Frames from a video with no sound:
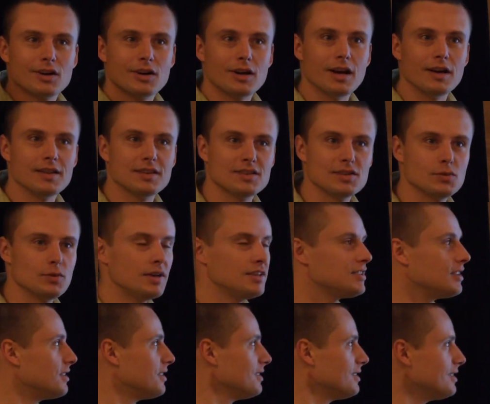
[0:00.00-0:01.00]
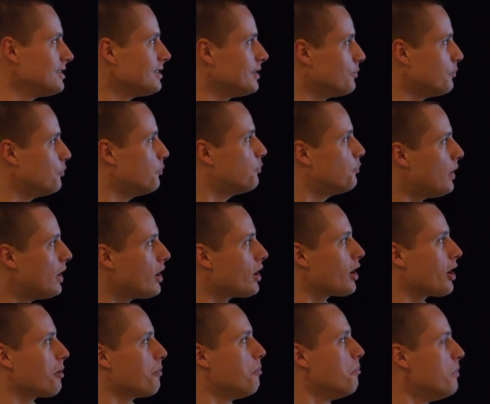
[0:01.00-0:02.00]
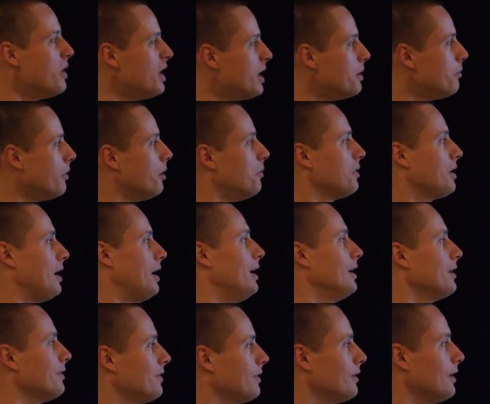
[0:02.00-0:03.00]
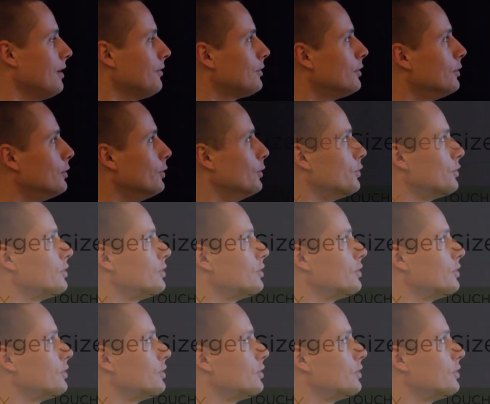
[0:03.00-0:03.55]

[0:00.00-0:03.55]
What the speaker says: Right? This is what I say. This is the bare minimum kind of thing you have to do